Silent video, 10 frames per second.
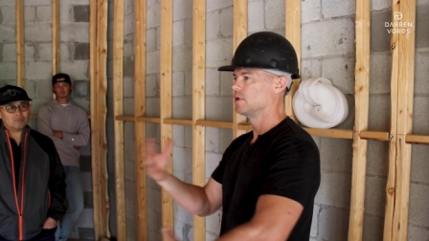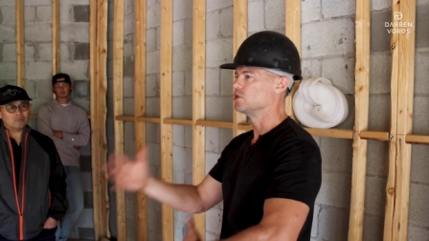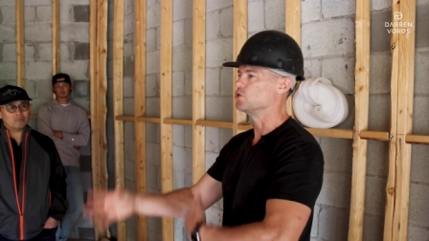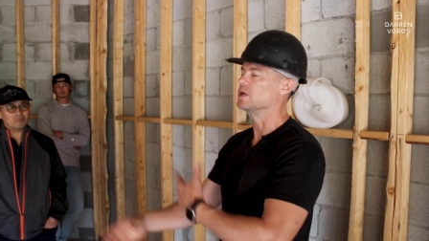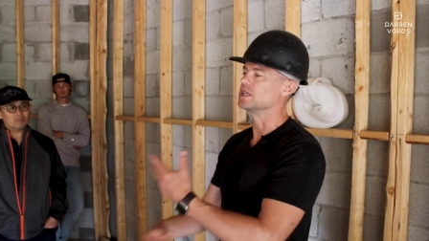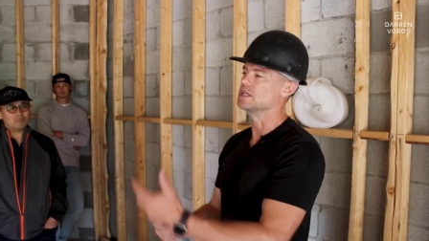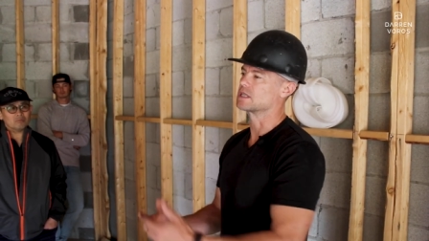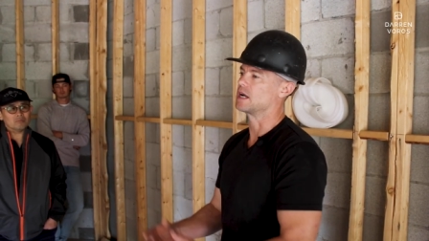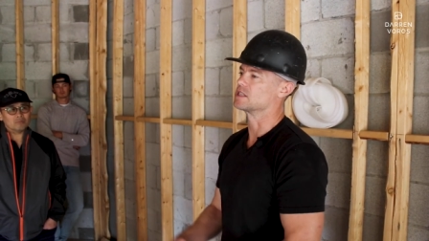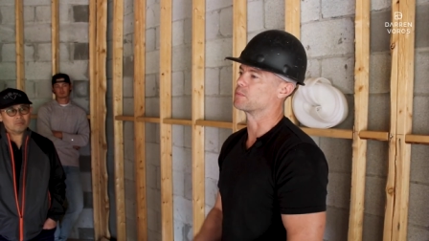doing these
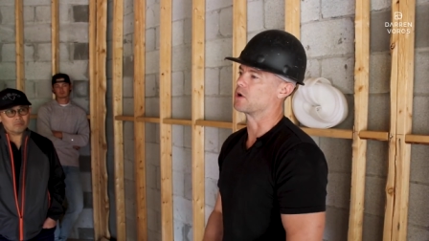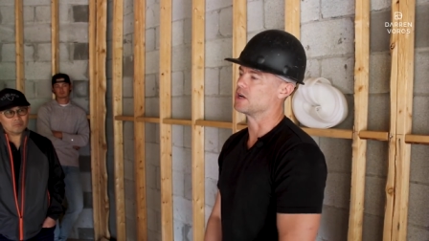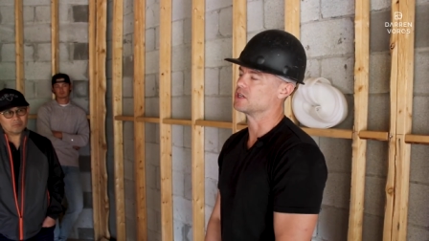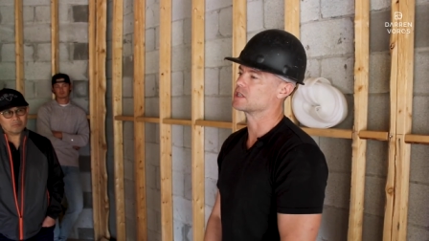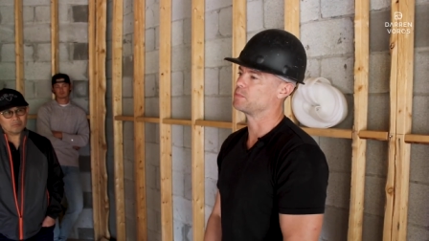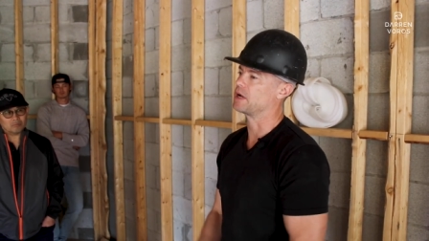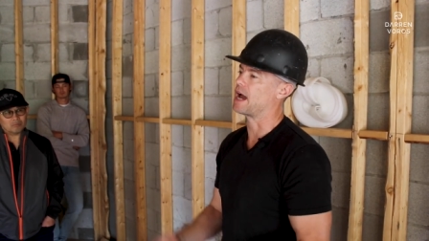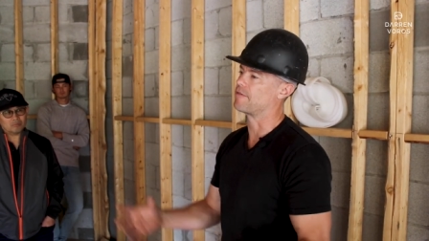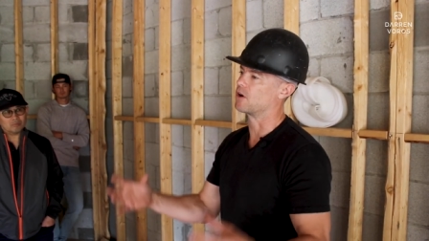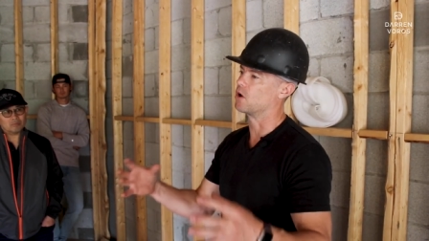kinds of projects, but
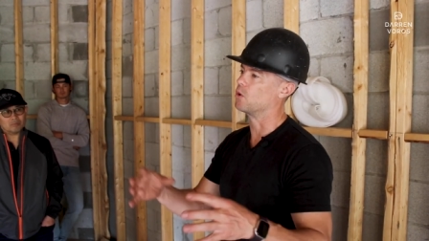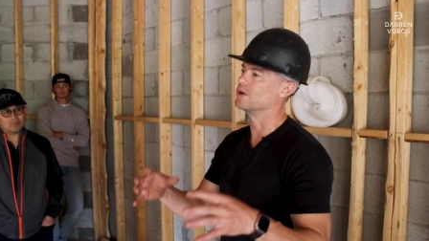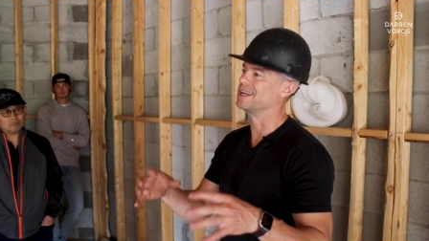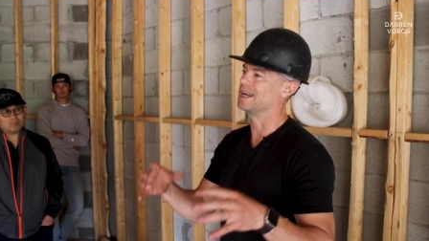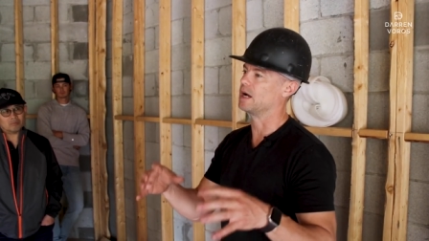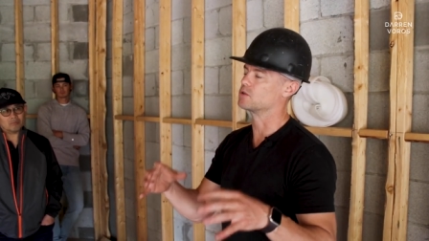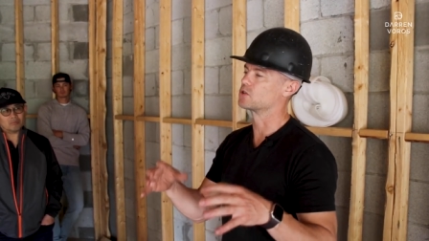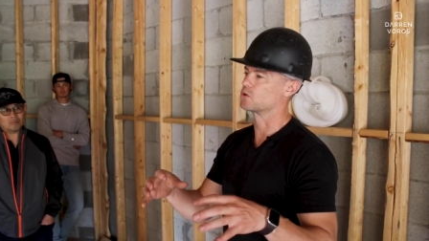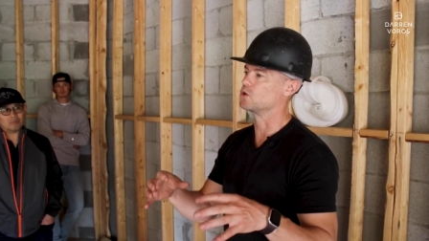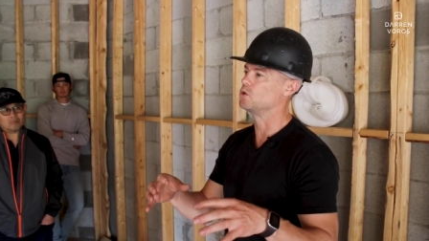have our own
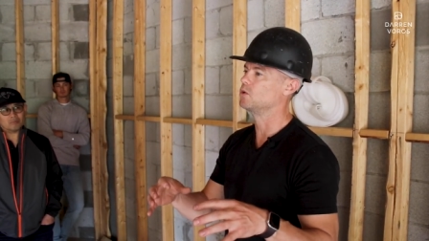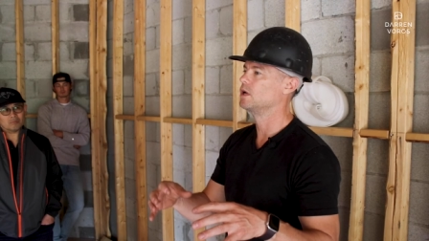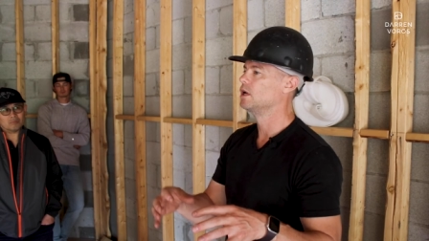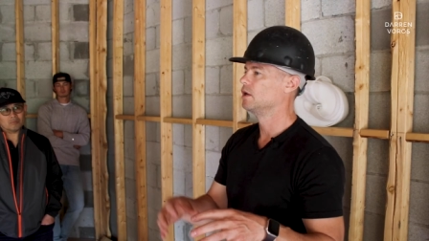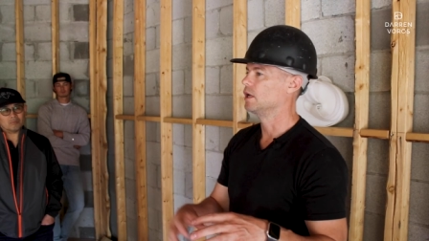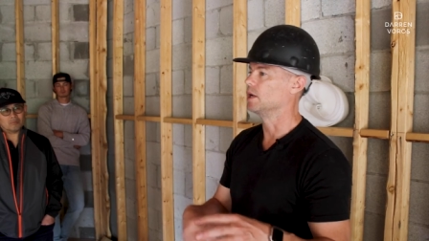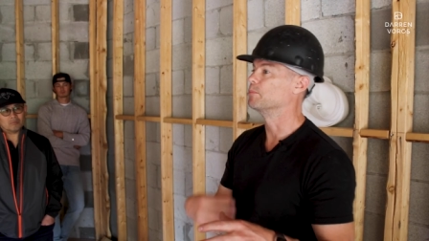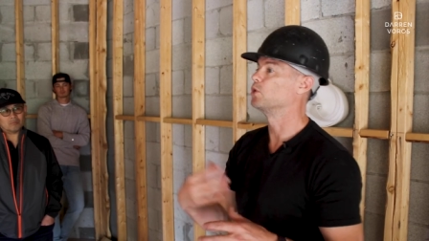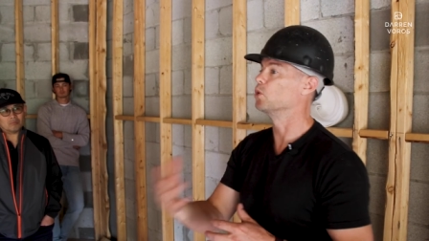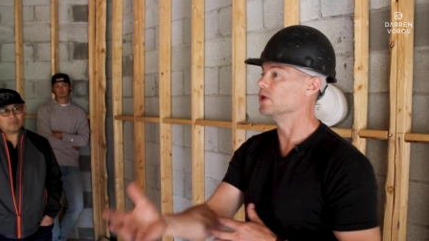in-house crew and
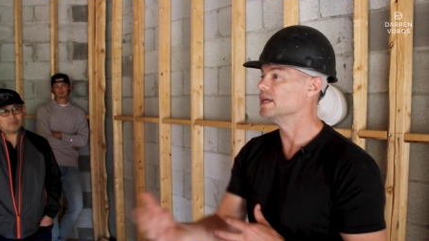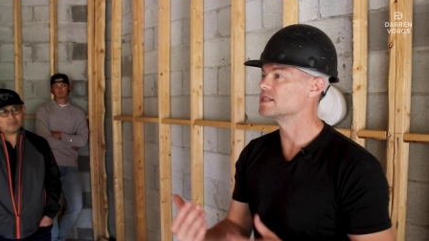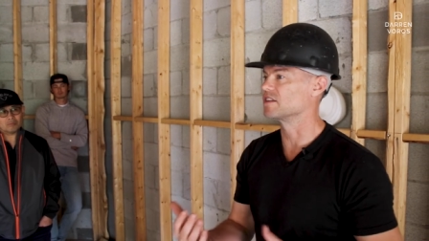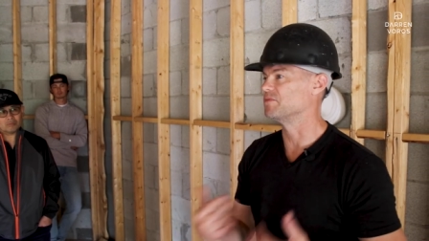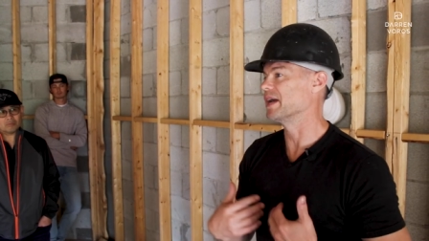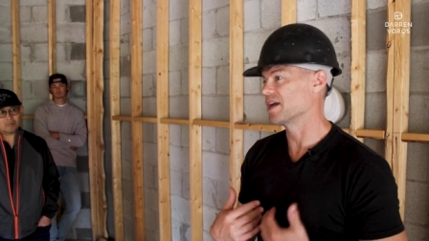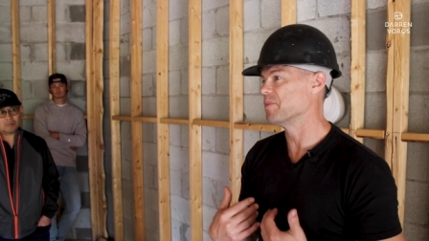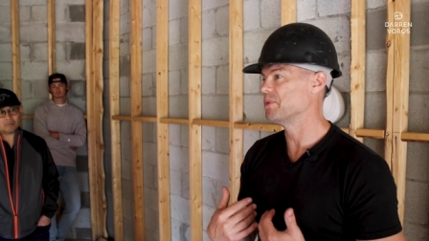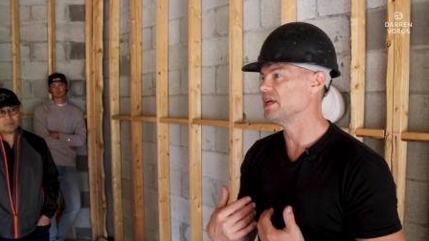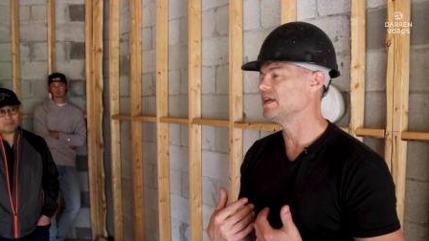employees of my
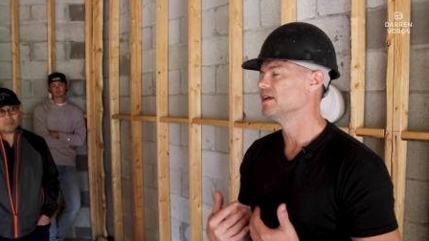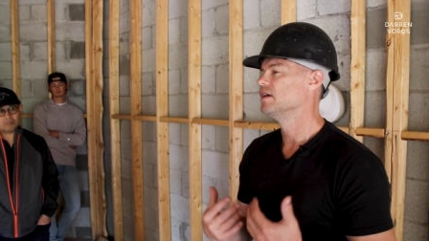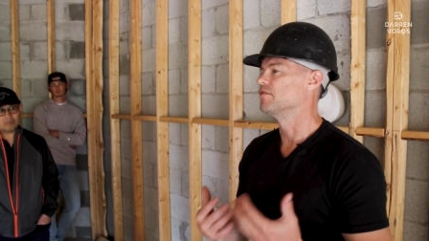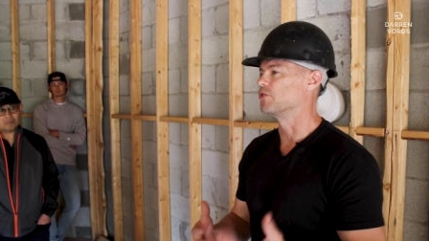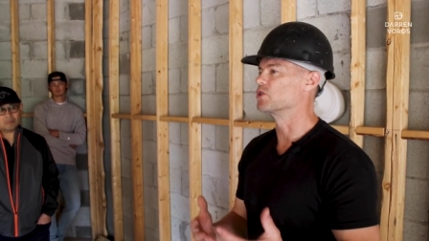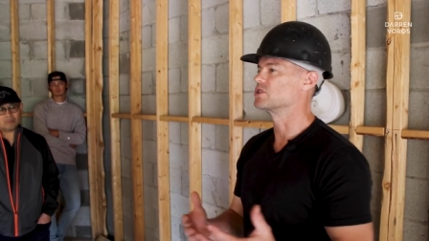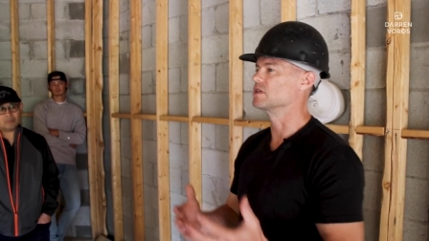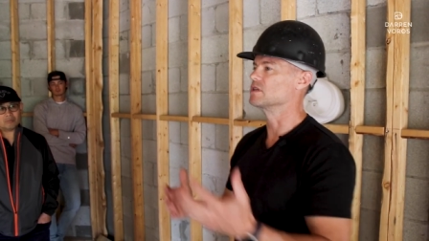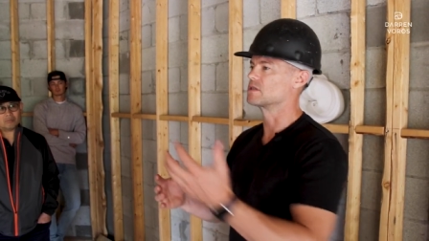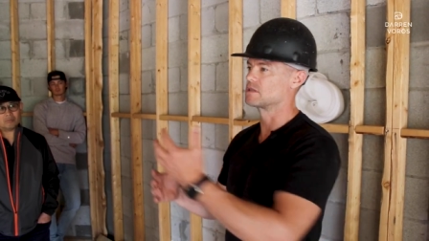company
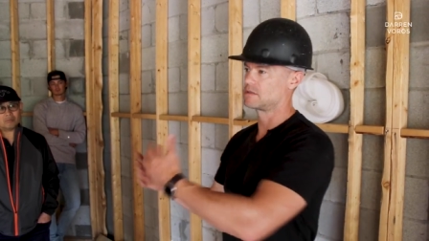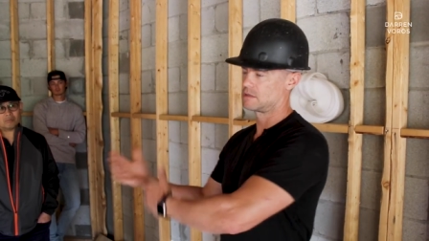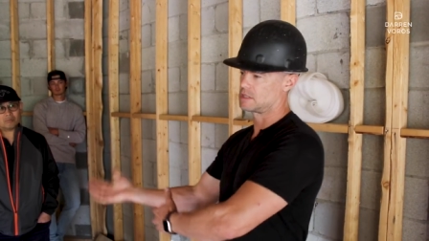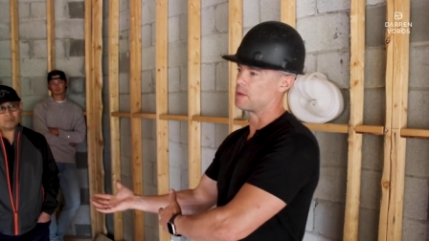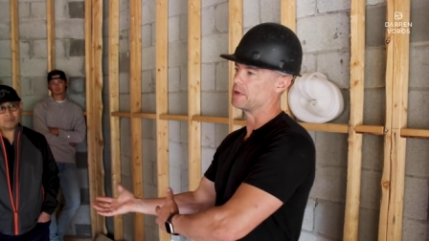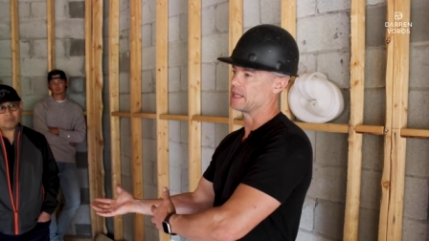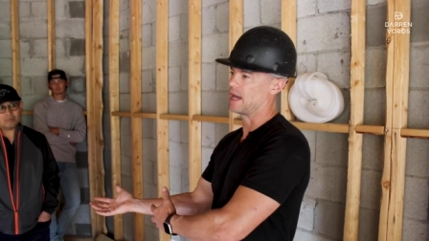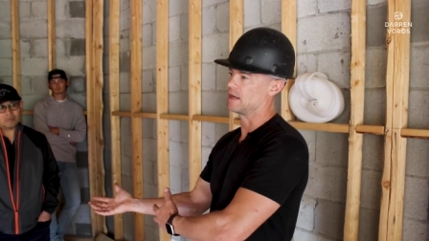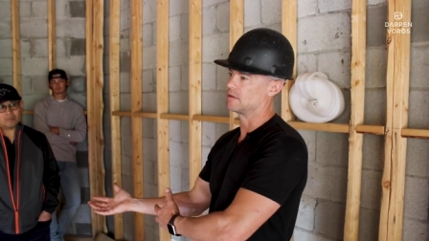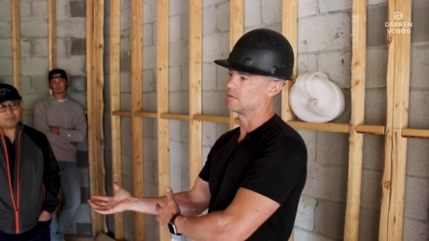versus subbing
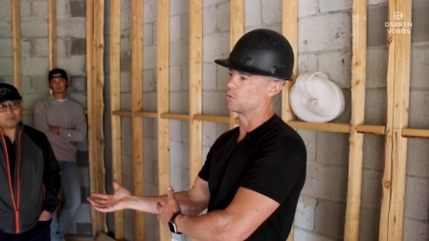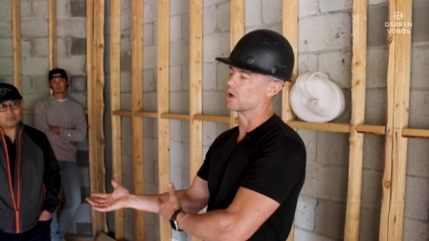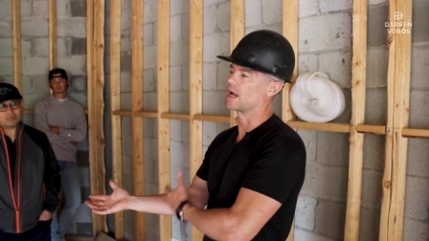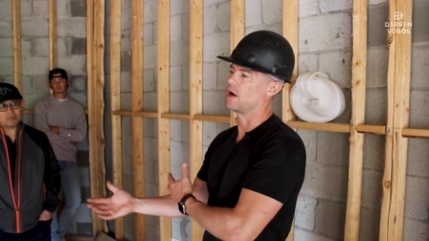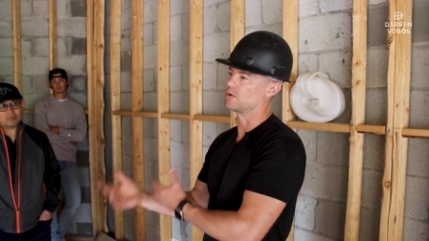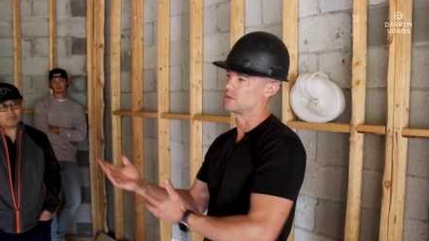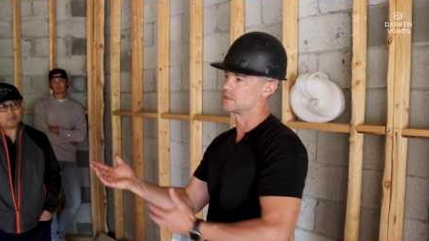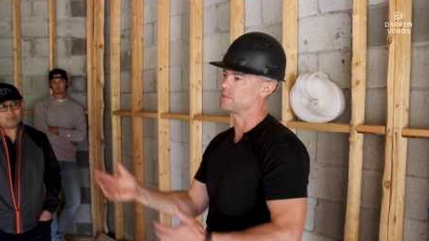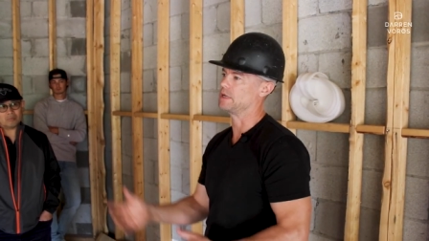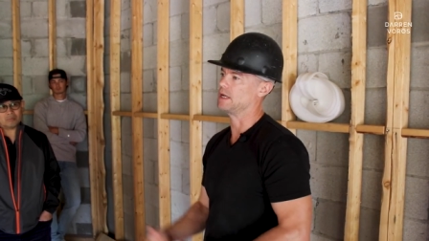that work out to
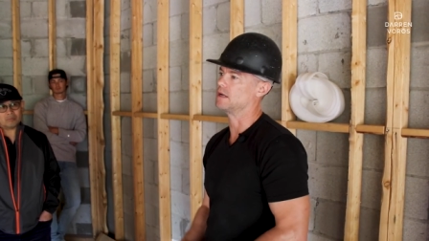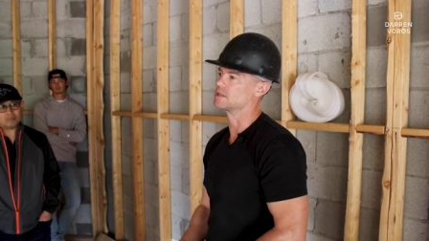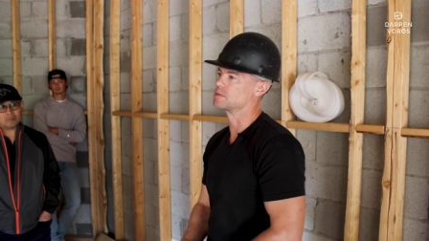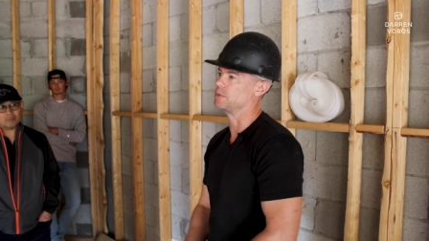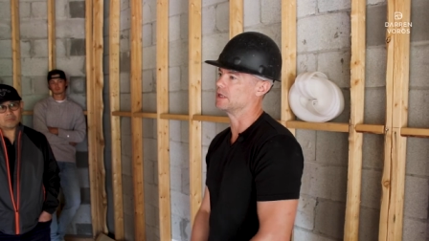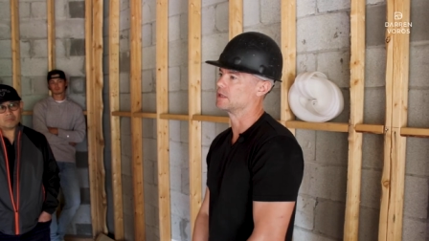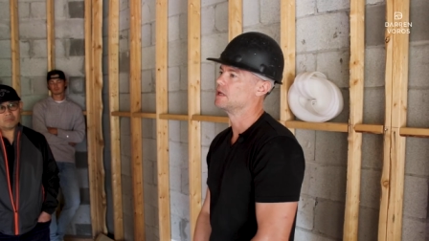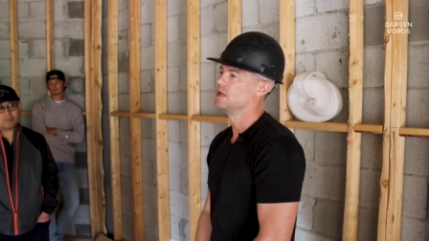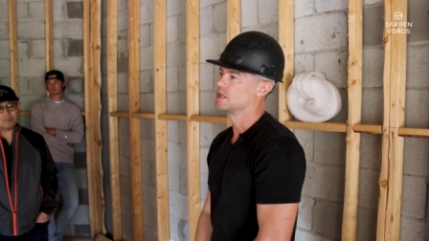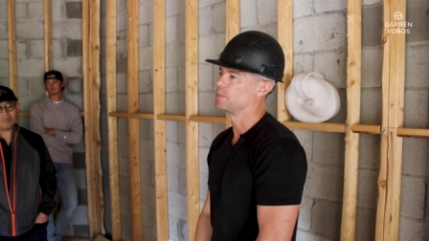somebody else. But
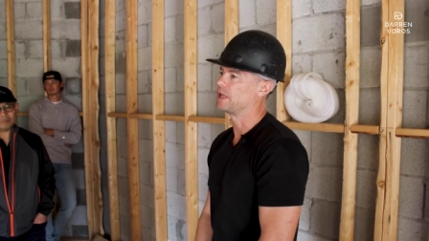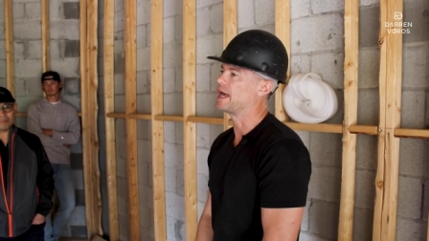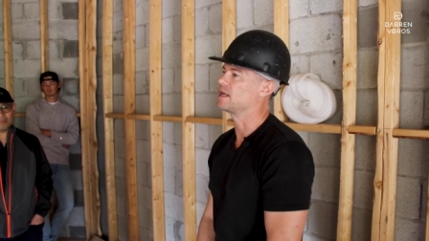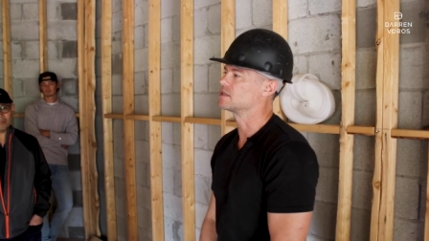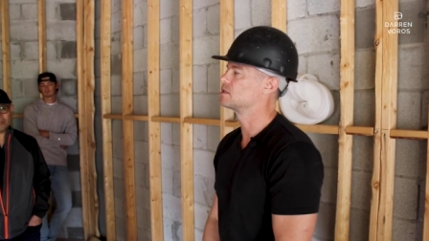the plan is